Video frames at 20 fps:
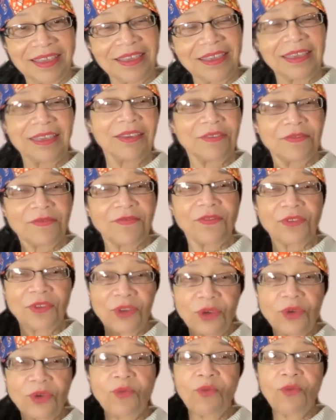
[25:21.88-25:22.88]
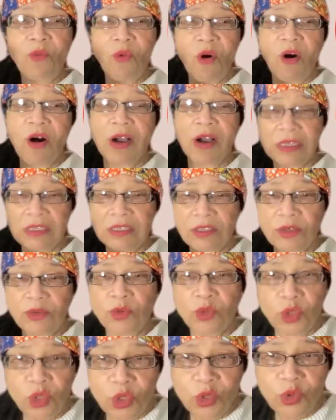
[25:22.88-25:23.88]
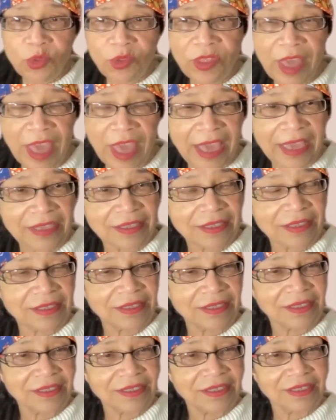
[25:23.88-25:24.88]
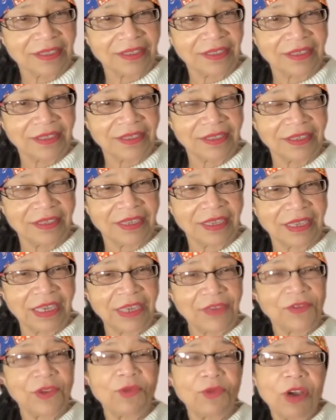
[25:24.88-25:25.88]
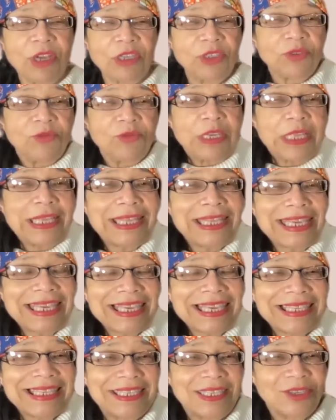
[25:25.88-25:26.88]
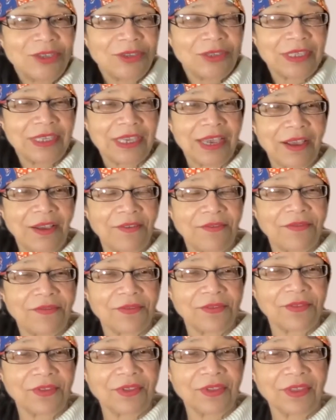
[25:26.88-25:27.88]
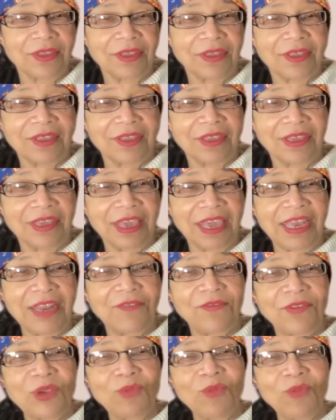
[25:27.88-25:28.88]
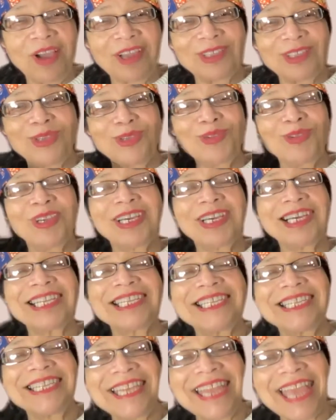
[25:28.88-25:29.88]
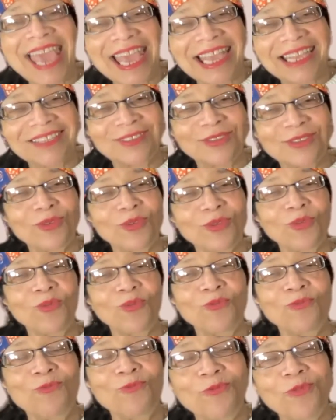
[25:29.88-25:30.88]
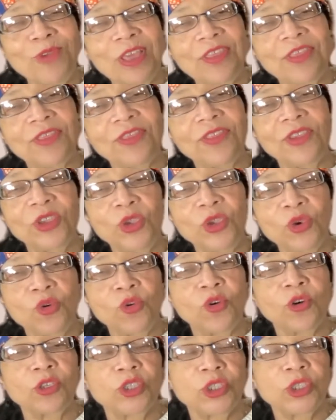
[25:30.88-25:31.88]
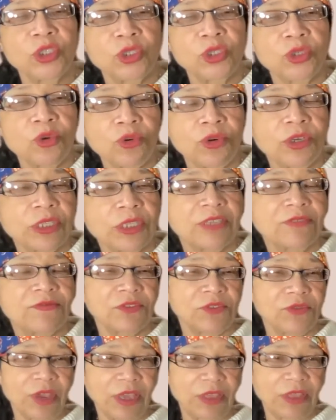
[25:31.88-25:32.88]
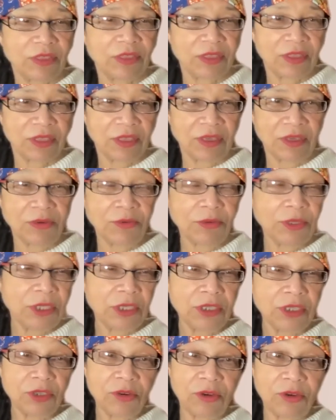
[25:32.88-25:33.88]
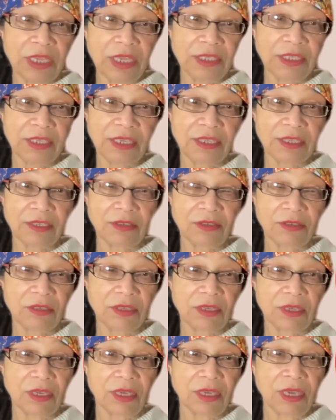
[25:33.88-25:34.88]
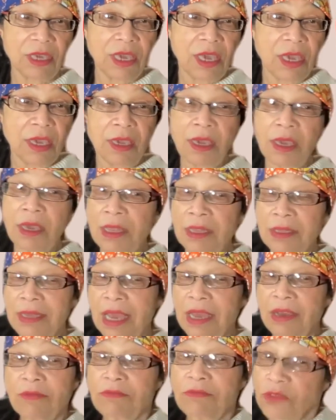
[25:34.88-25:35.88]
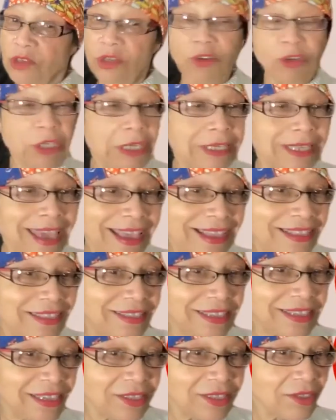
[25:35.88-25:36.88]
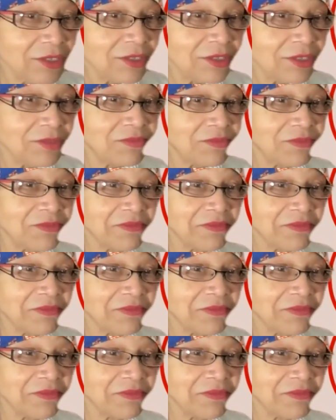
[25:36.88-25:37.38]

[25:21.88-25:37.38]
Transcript: if you want to do that, if you want to release yourself, and if you want to connect with your source of strength, which is your ancestors. Now, your good ancestors,